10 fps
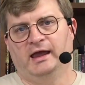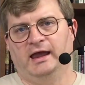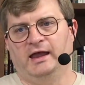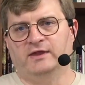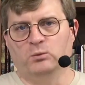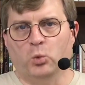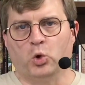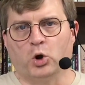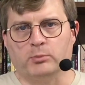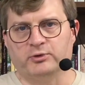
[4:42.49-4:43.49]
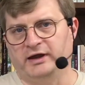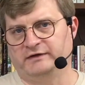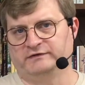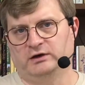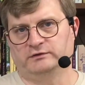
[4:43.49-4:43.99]
And then war
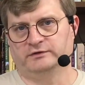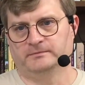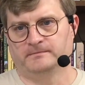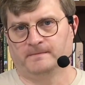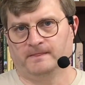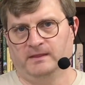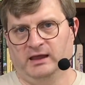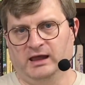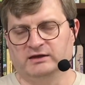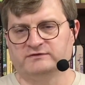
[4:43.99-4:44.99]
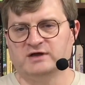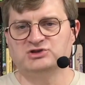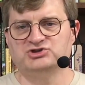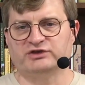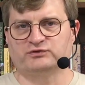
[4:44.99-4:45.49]
breaks out. And it's not
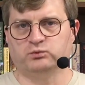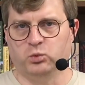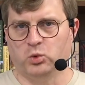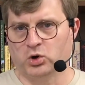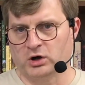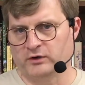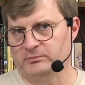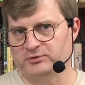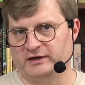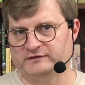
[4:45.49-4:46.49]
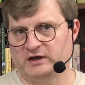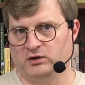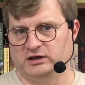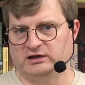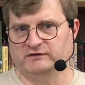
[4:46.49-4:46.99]
just war that breaks
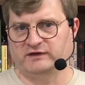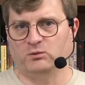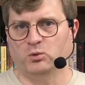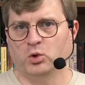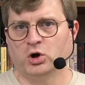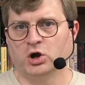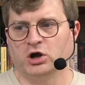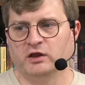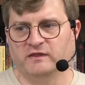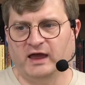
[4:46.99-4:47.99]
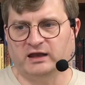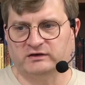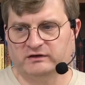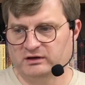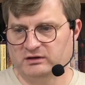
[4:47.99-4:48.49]
out. It is a war that
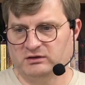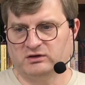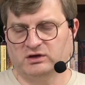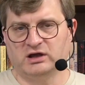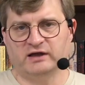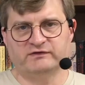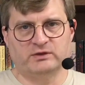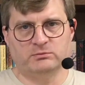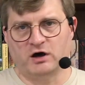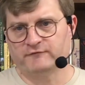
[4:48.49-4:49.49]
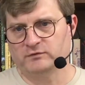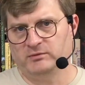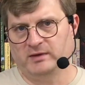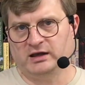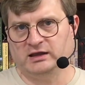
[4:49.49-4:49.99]
cuts them off from
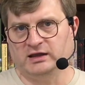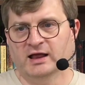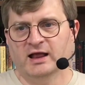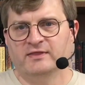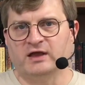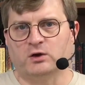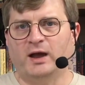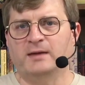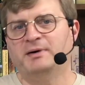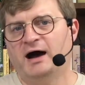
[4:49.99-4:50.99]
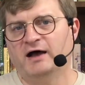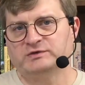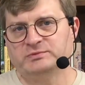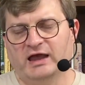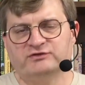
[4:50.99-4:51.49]
humanity, that quite
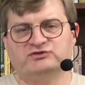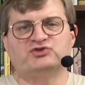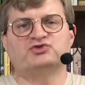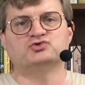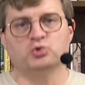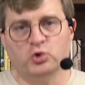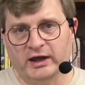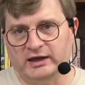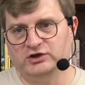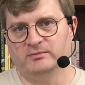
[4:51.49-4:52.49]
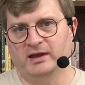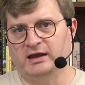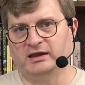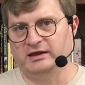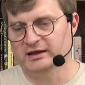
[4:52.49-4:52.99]
possibly has destroyed
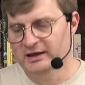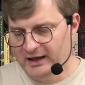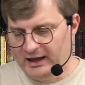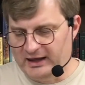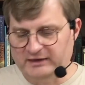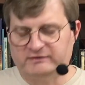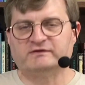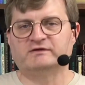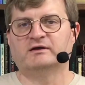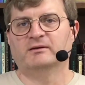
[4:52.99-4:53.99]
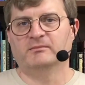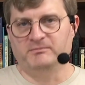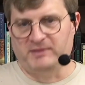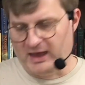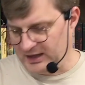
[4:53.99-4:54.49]
humanity. It's
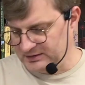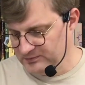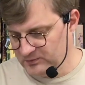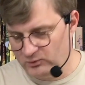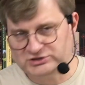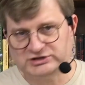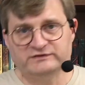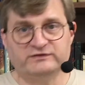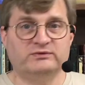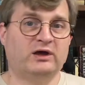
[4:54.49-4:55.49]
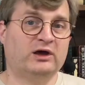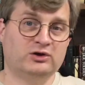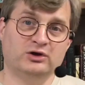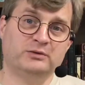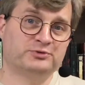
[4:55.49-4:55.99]
bad. Which is a
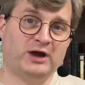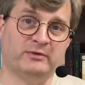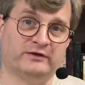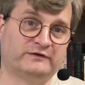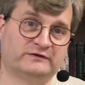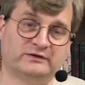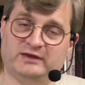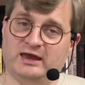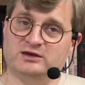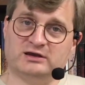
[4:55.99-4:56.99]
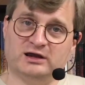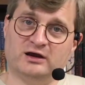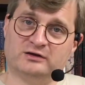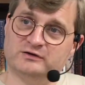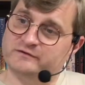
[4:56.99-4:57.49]
good premise to take your
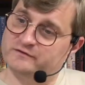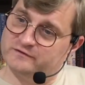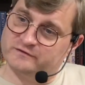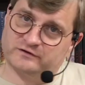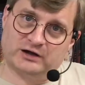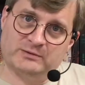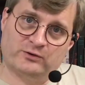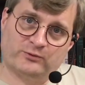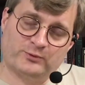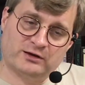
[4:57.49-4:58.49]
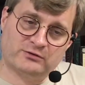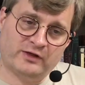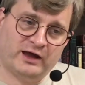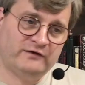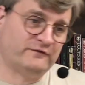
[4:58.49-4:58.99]
characters, start them out with regular
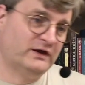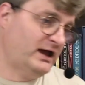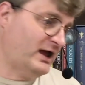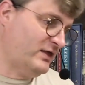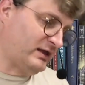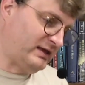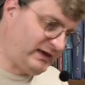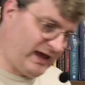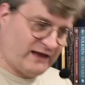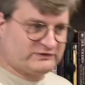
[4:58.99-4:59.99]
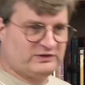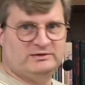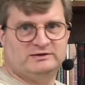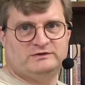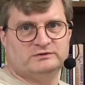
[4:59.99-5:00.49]
life, and then cast them
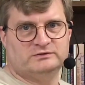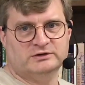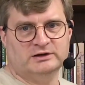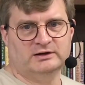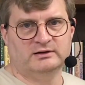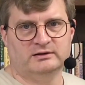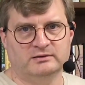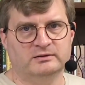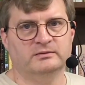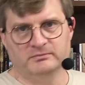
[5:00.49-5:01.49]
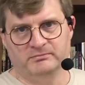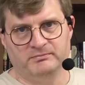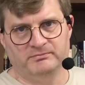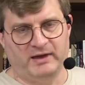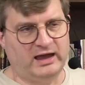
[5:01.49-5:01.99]
into
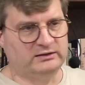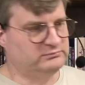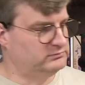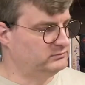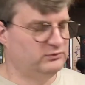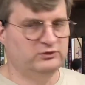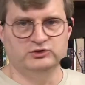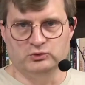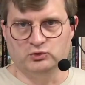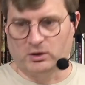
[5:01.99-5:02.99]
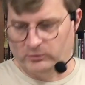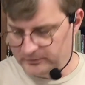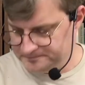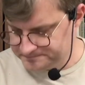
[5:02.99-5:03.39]
bad new normal.